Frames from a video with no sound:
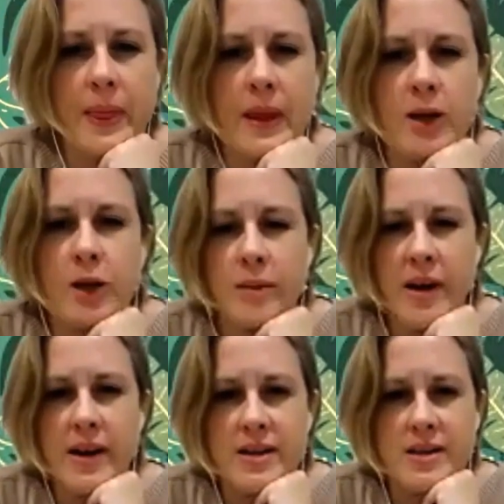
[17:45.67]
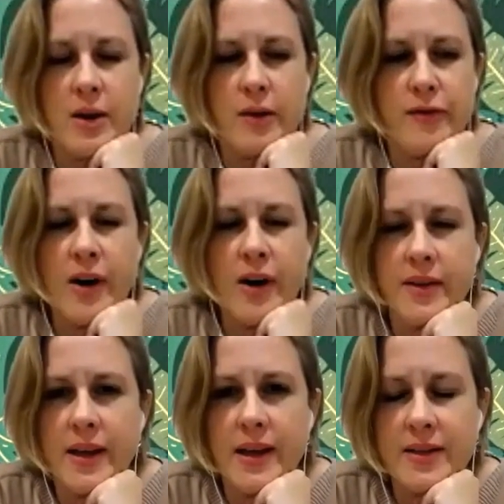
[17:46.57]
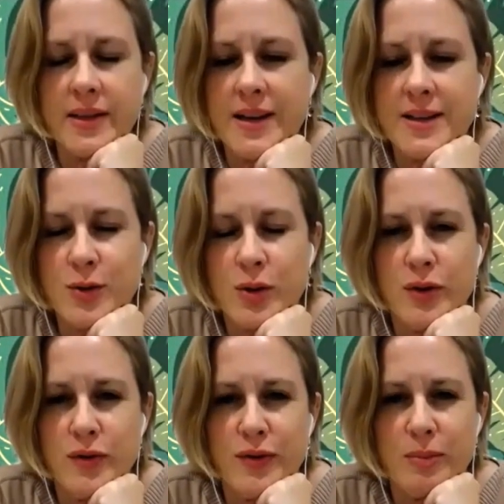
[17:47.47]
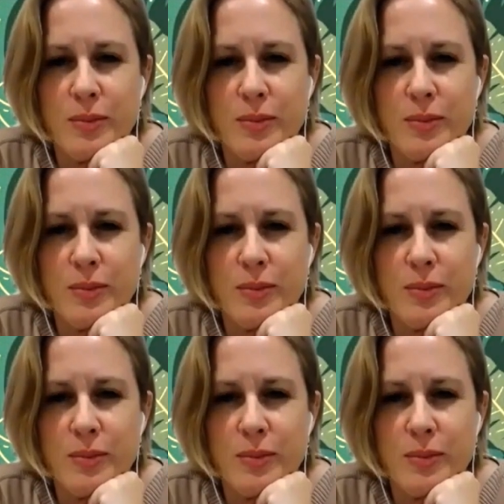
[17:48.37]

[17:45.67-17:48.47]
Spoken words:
including myself, find that sort of